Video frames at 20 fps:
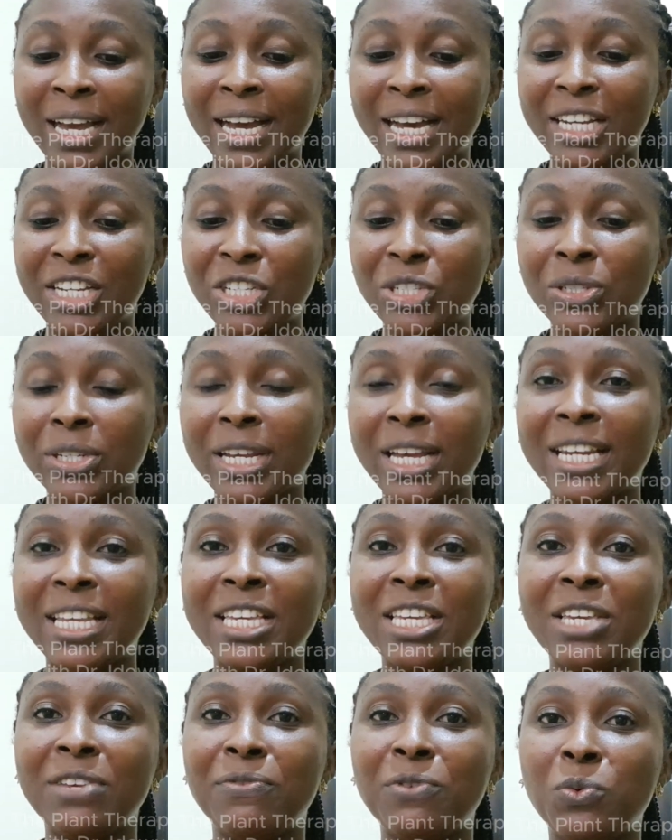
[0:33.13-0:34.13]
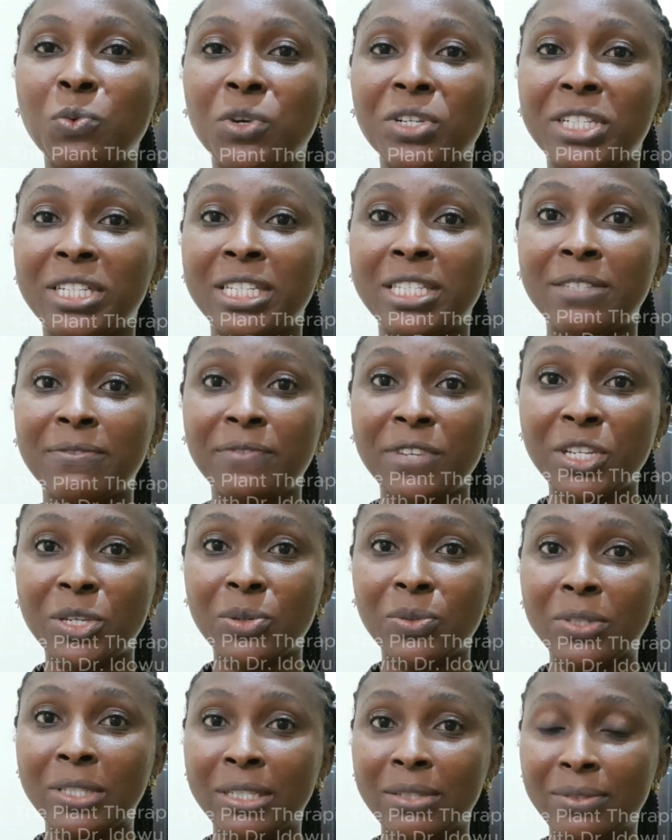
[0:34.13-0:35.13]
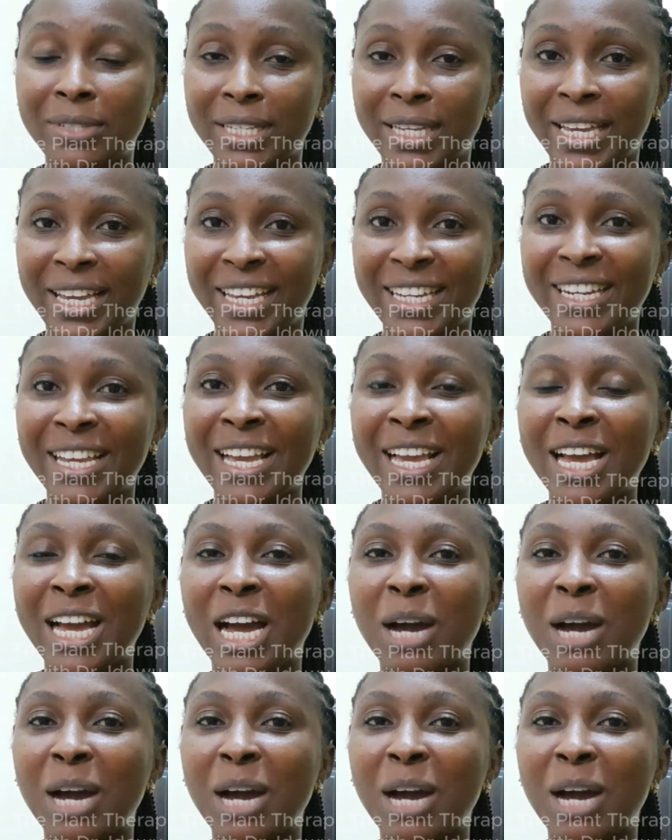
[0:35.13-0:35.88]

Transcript: Additionally, if you watch this video till the end,